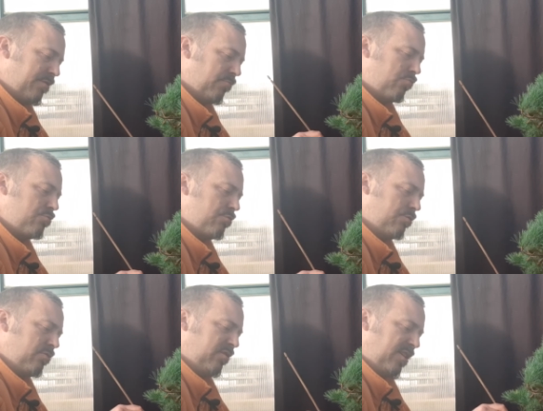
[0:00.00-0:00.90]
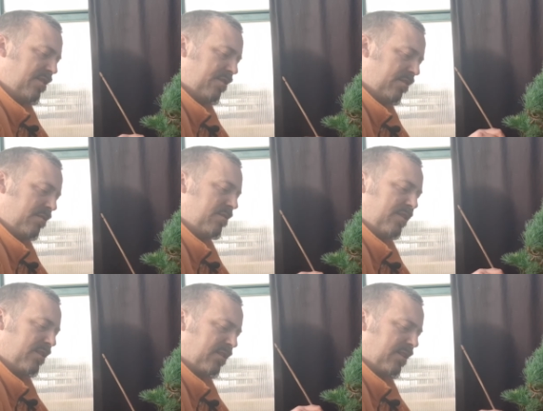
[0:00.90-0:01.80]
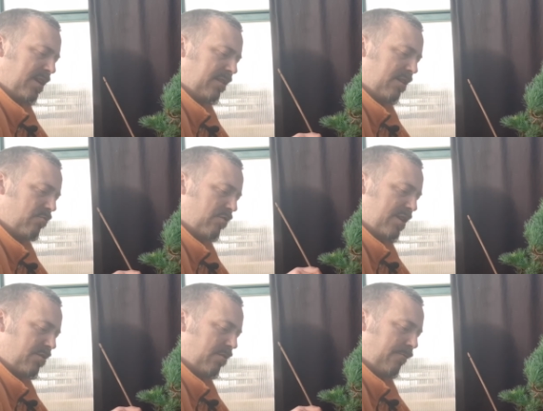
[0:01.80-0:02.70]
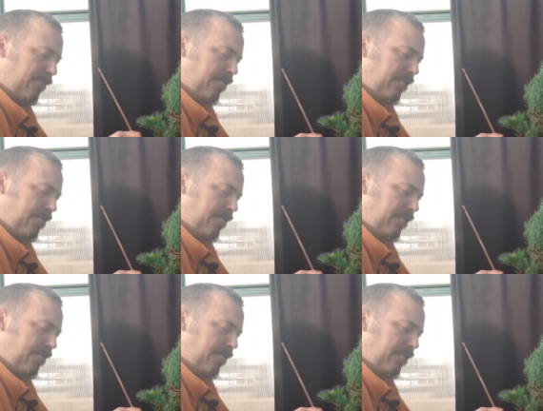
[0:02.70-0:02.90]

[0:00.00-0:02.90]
the roots and getting rid of